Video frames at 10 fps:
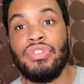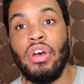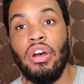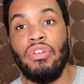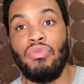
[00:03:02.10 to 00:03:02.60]

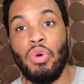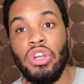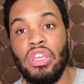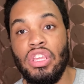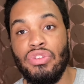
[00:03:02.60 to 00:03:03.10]
of
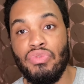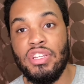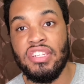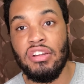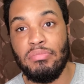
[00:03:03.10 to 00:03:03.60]
working in the
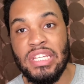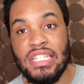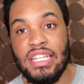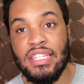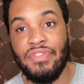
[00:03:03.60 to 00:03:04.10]
retail
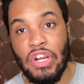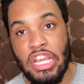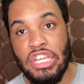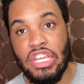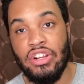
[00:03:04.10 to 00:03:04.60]
business for 8
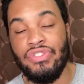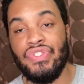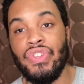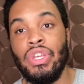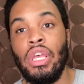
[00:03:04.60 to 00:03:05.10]

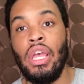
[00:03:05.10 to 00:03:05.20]
years.